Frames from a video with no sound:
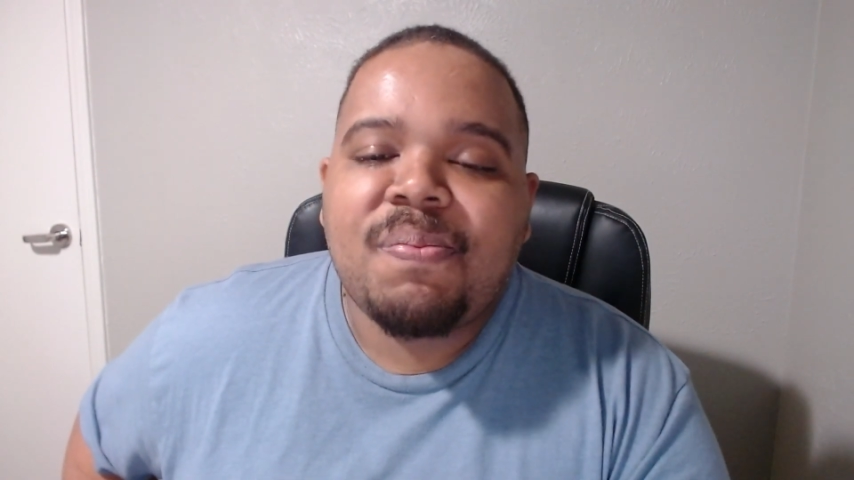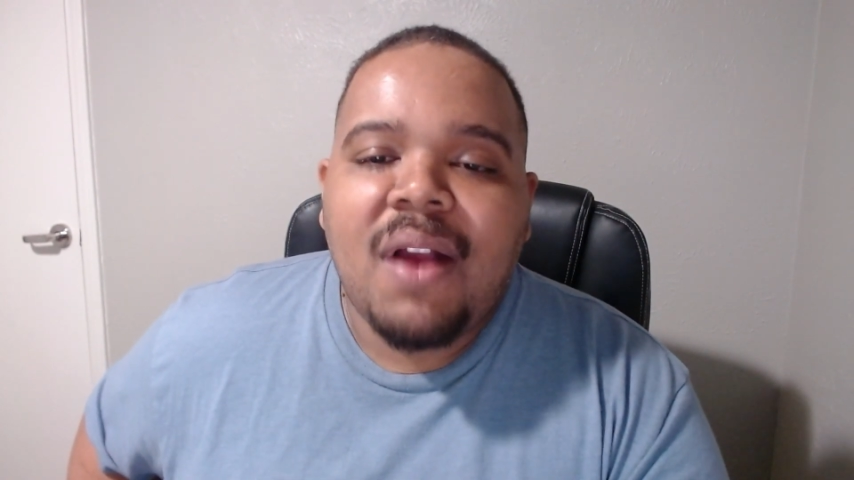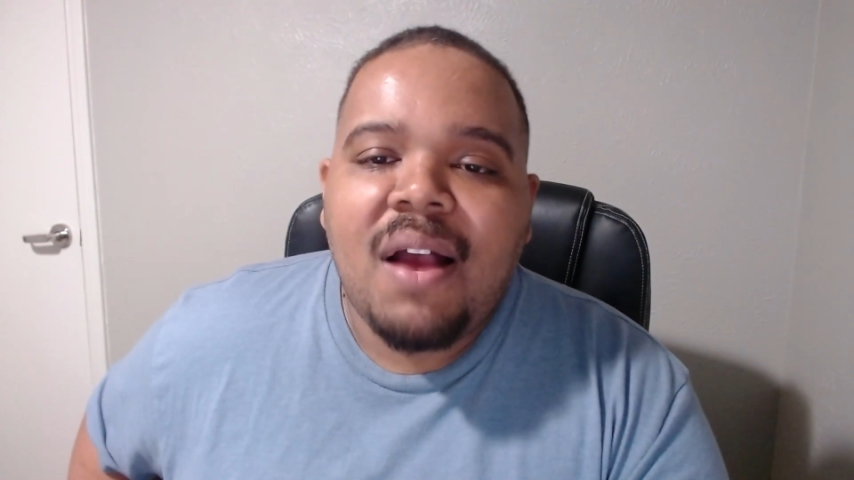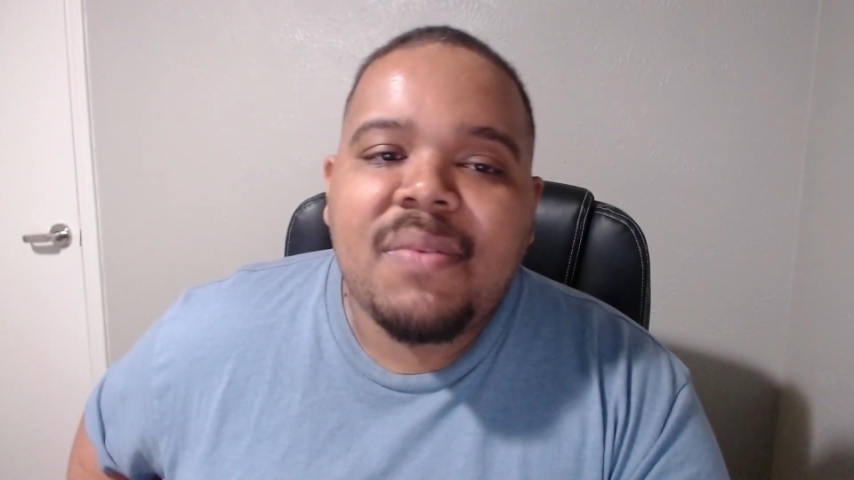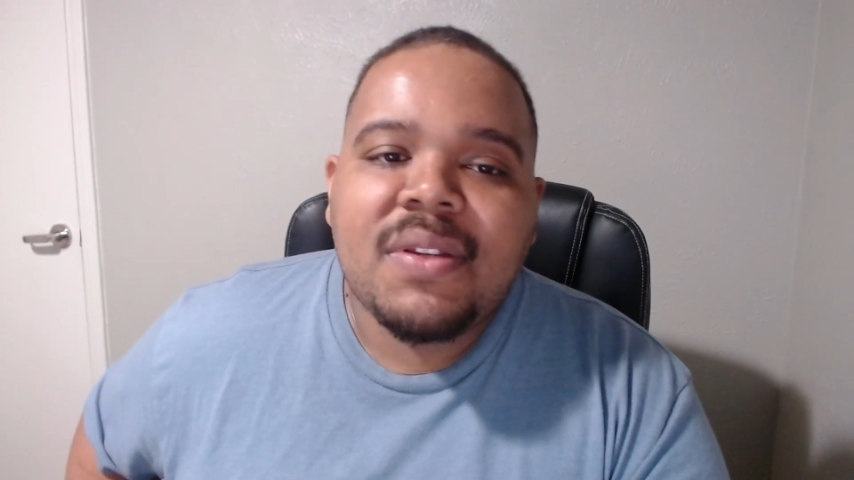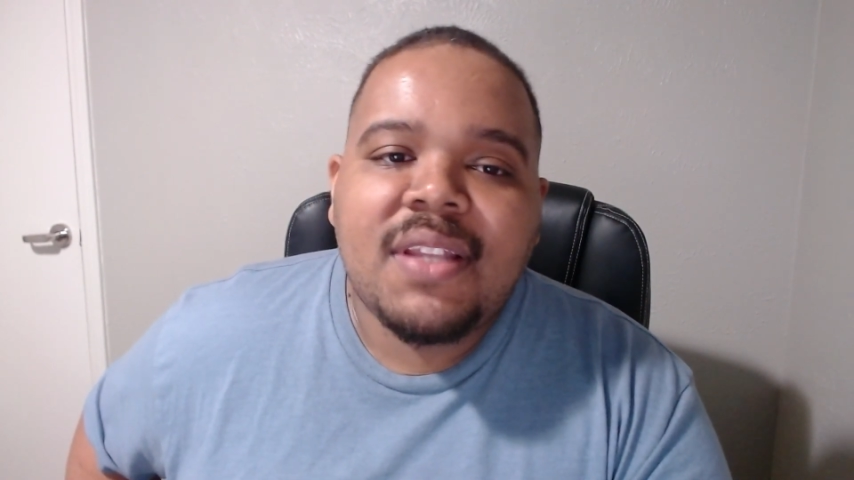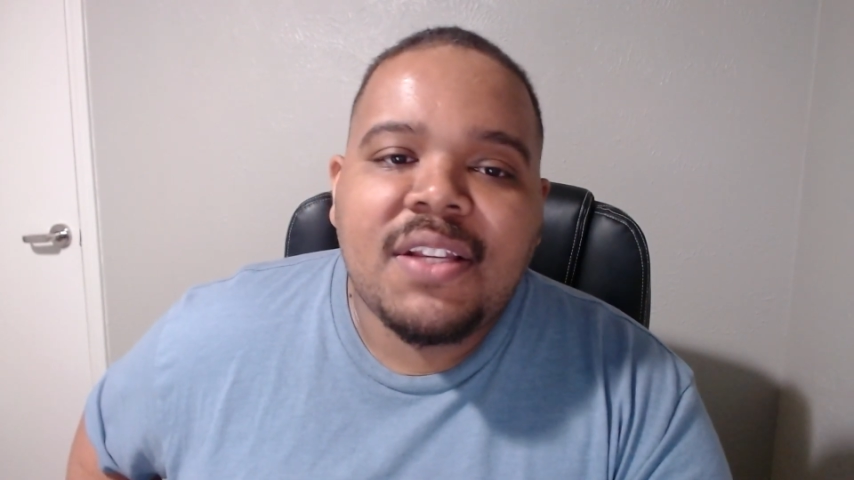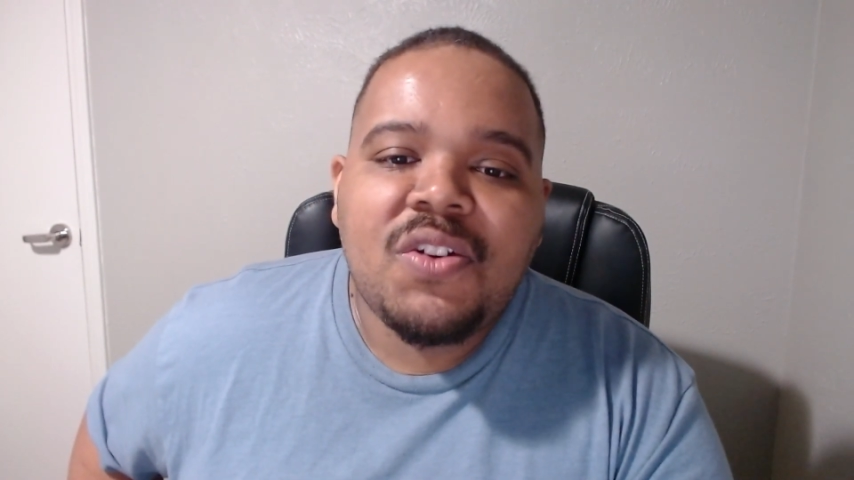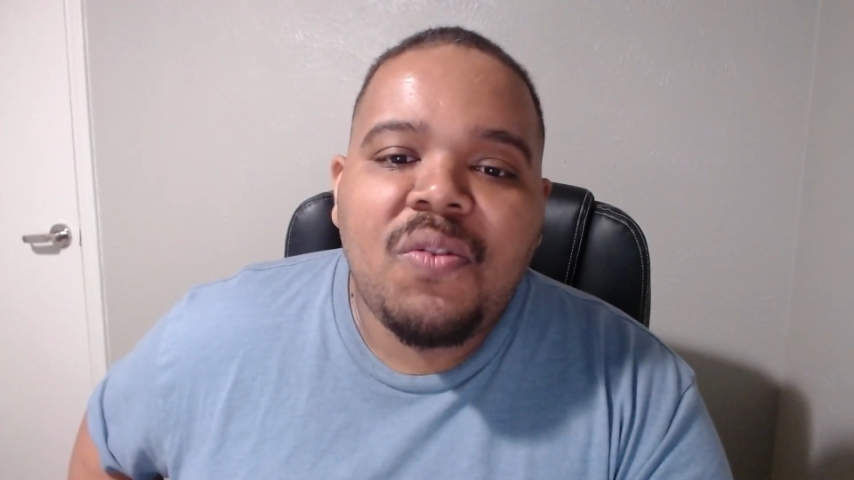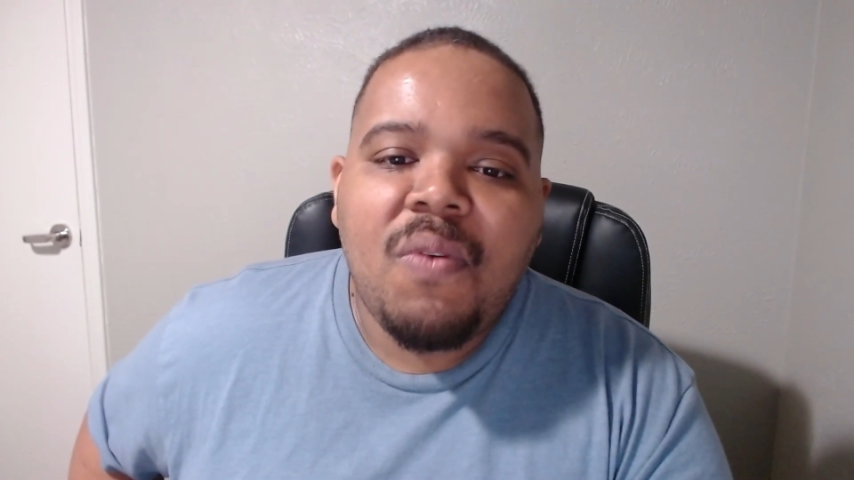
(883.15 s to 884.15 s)
promise
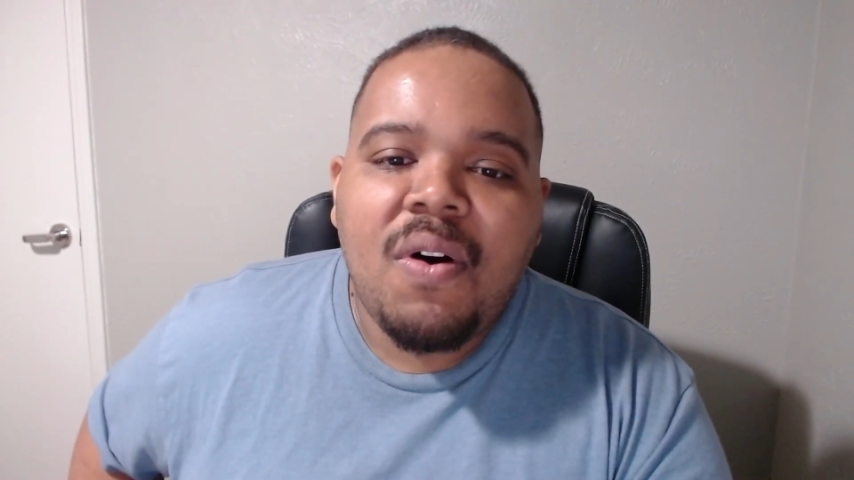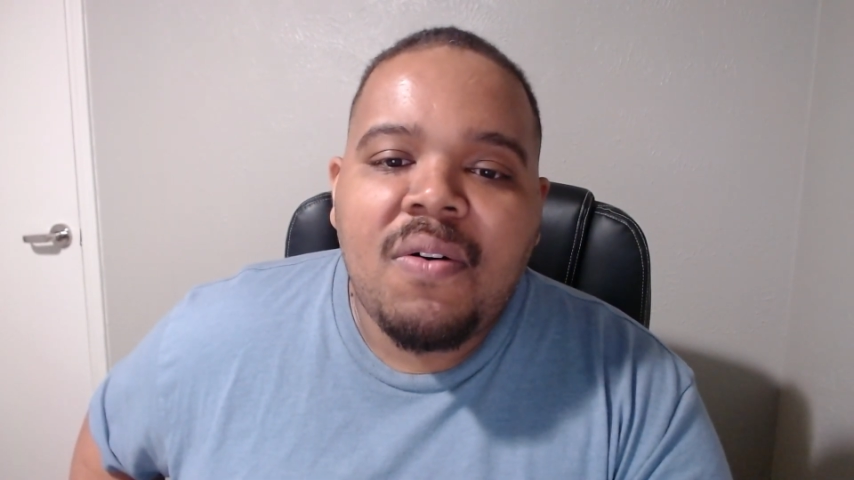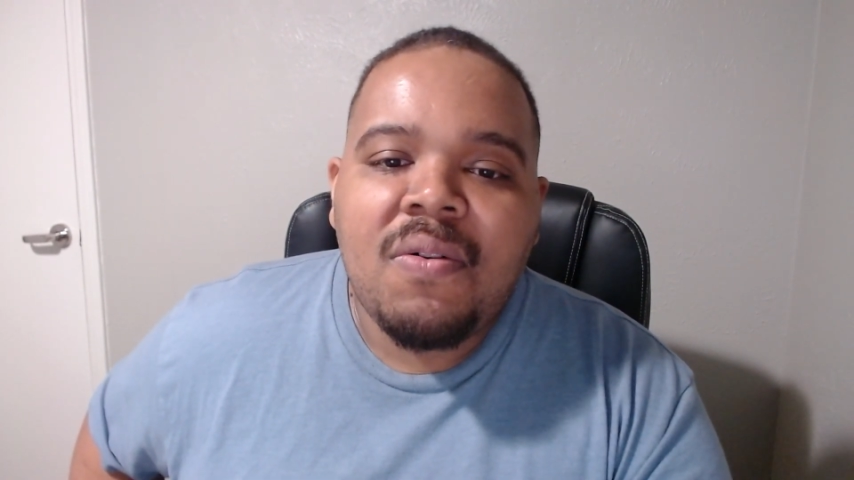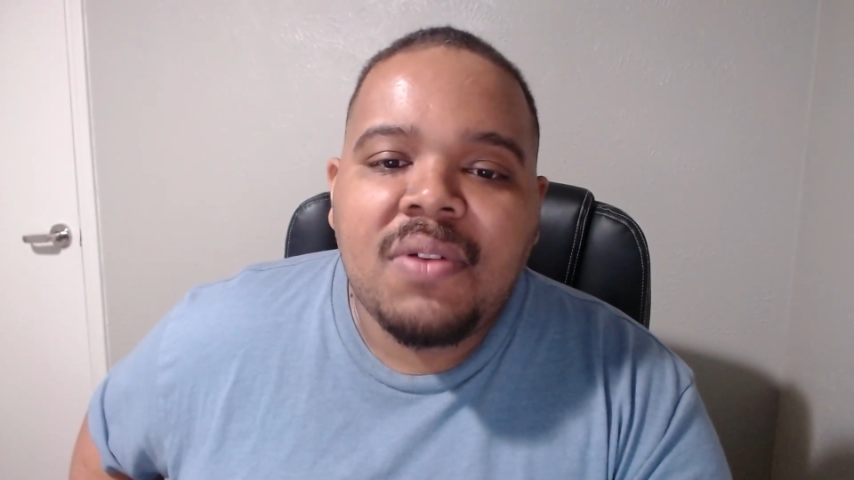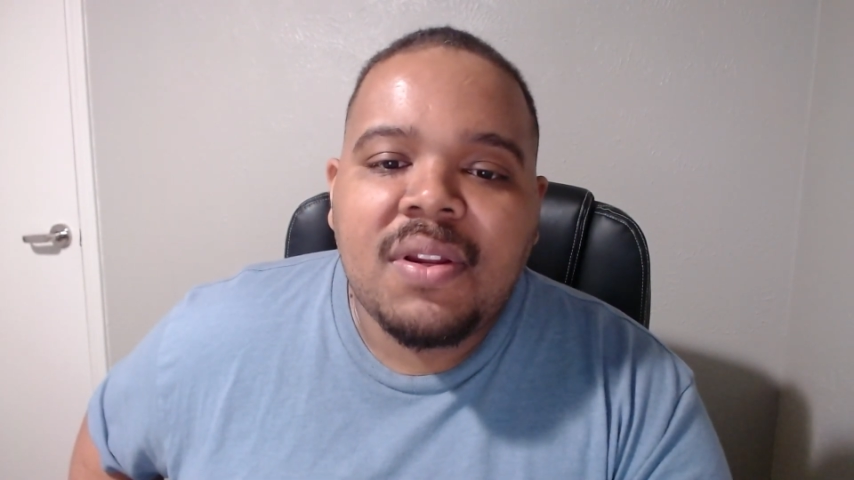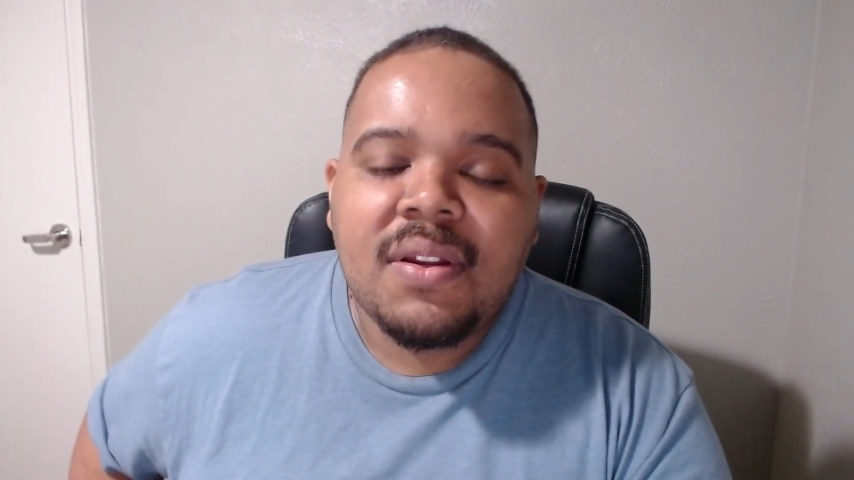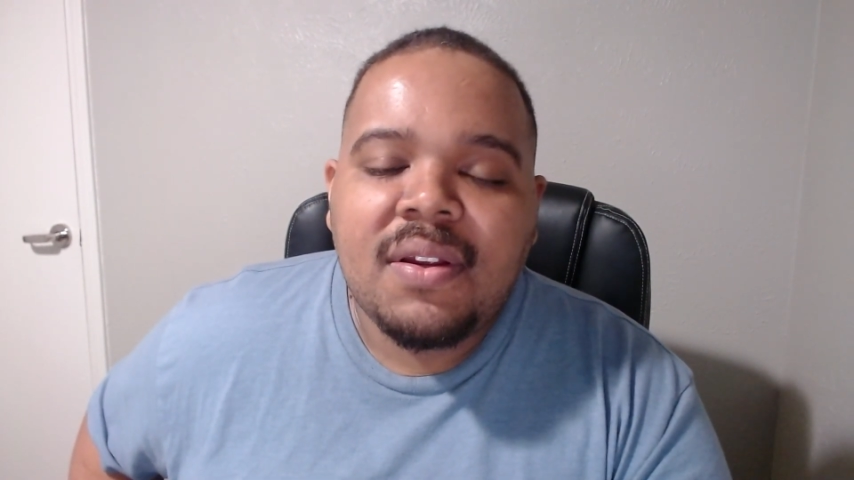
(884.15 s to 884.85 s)
that you won't